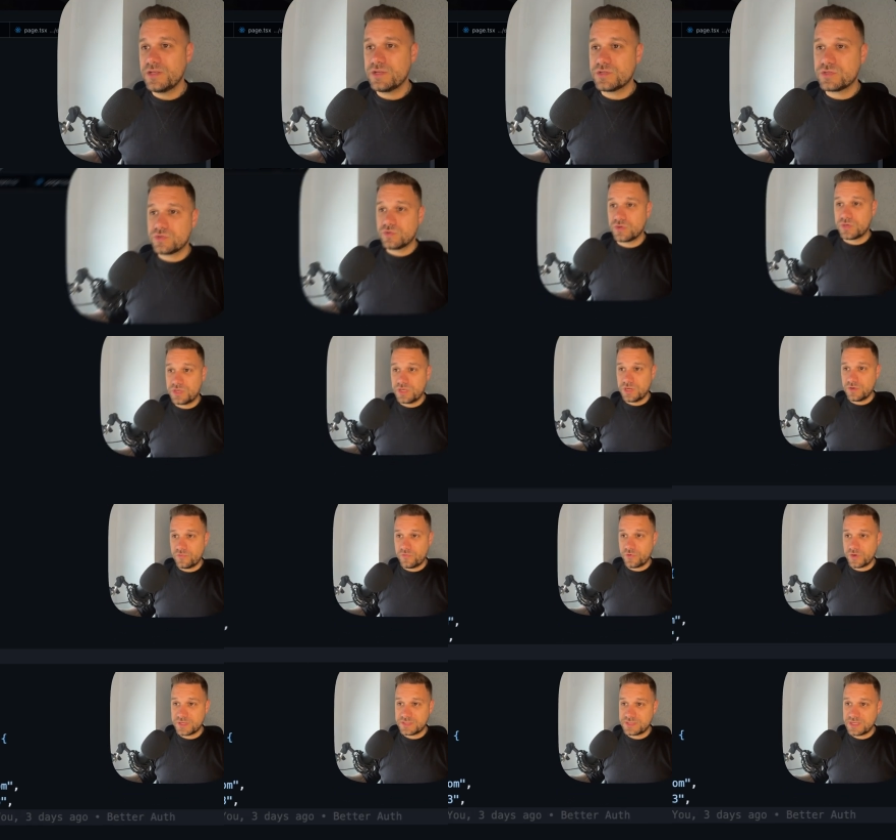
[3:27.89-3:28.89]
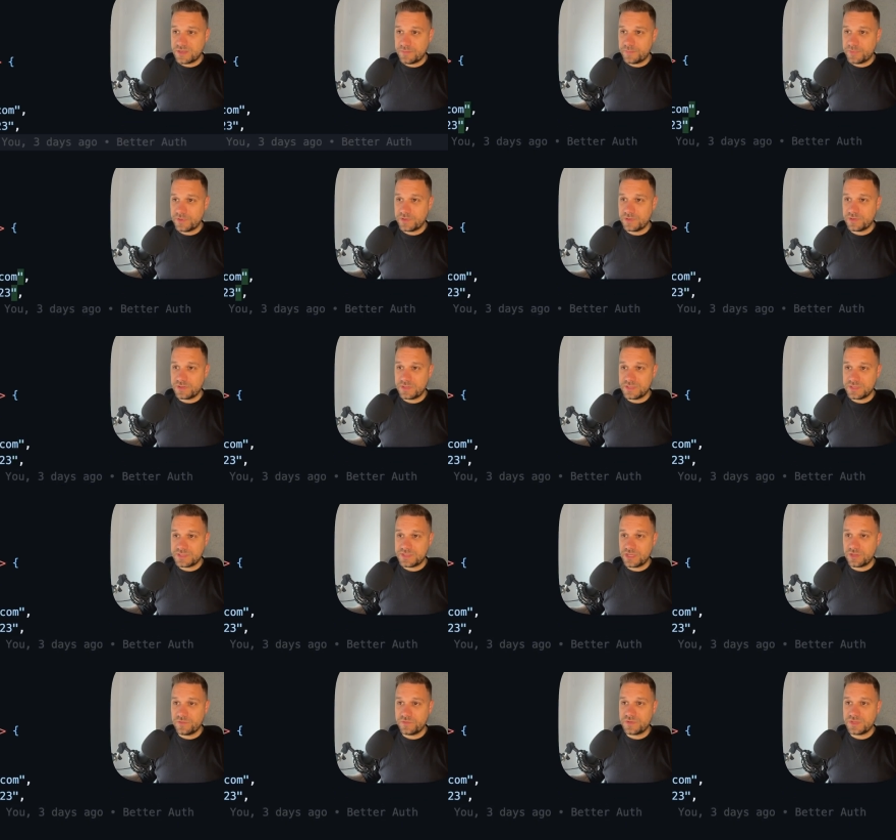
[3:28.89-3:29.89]
So here, for example,
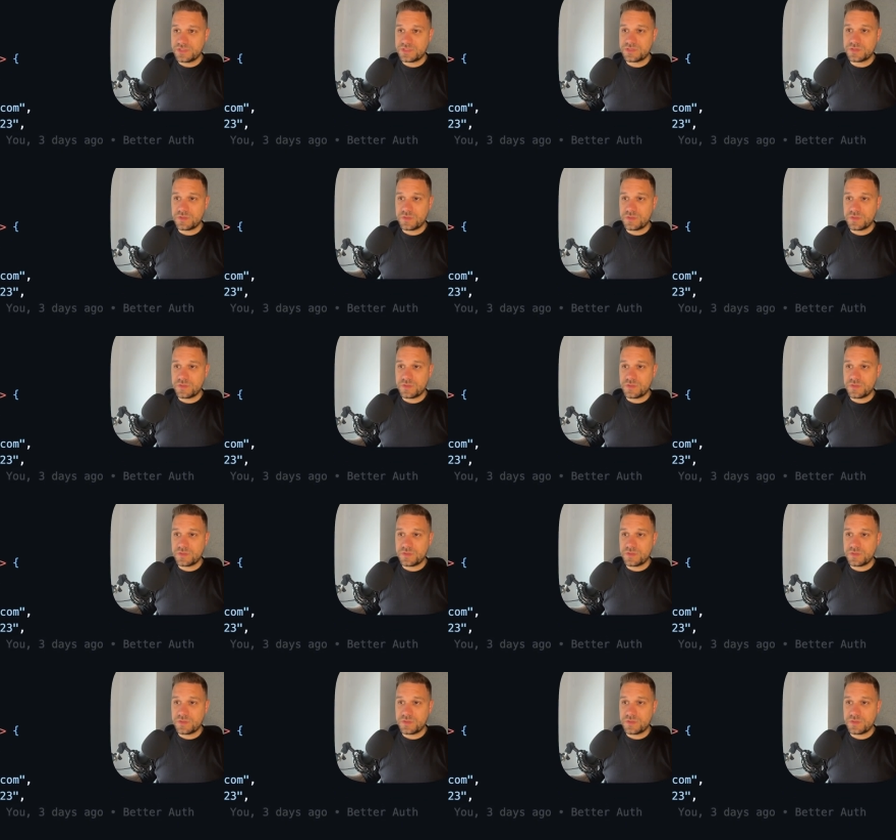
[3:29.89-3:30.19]
instead of this